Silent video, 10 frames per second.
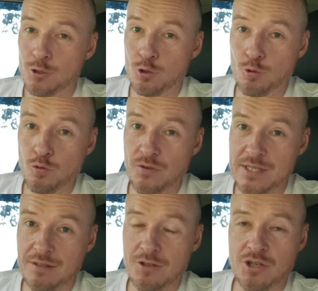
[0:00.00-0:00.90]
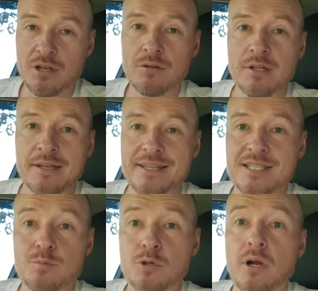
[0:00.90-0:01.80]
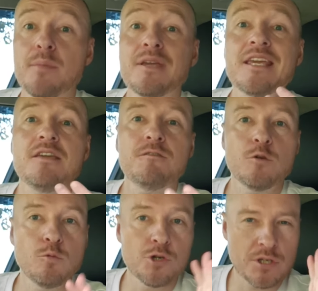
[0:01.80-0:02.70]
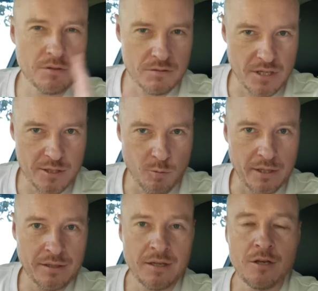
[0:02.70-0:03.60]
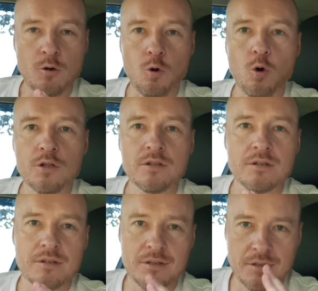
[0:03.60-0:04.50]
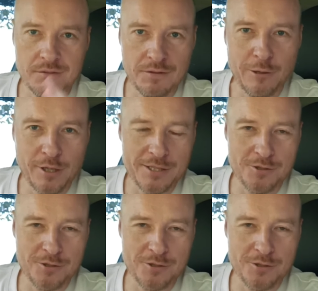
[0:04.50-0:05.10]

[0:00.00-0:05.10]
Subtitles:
do visit the channel and subscribe if you're watching this one on Value Cars